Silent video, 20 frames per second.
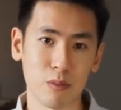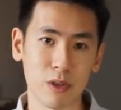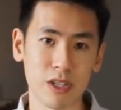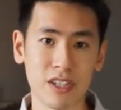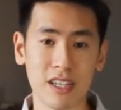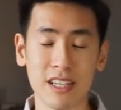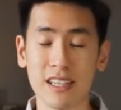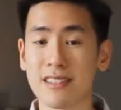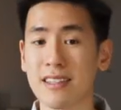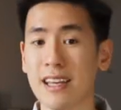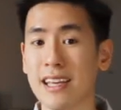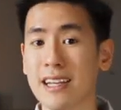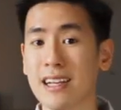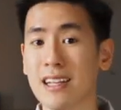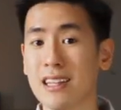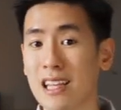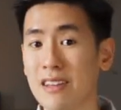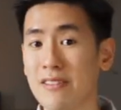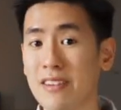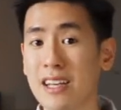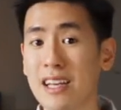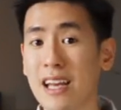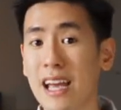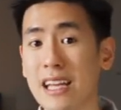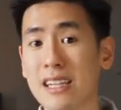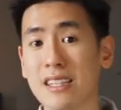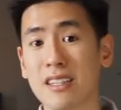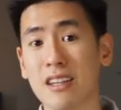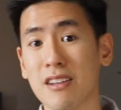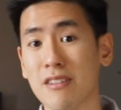which is a clever
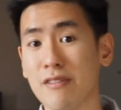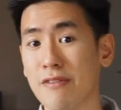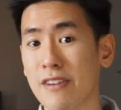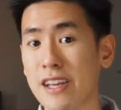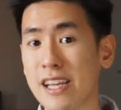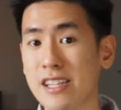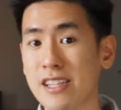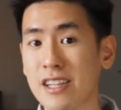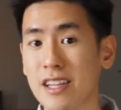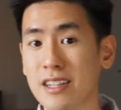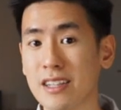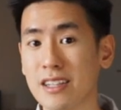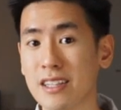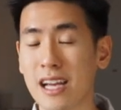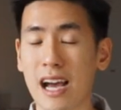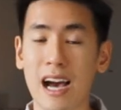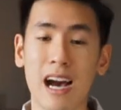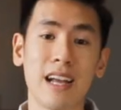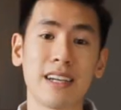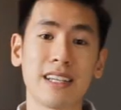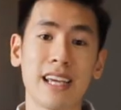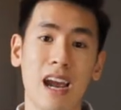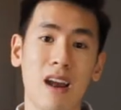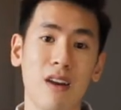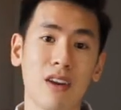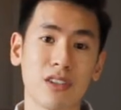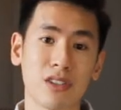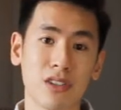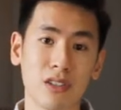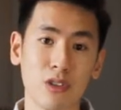and convenient card
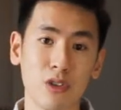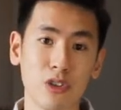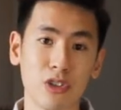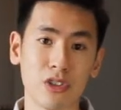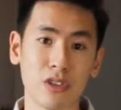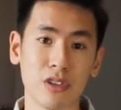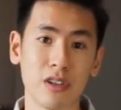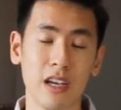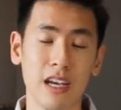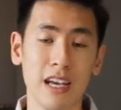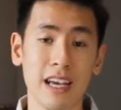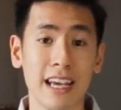carrying solution,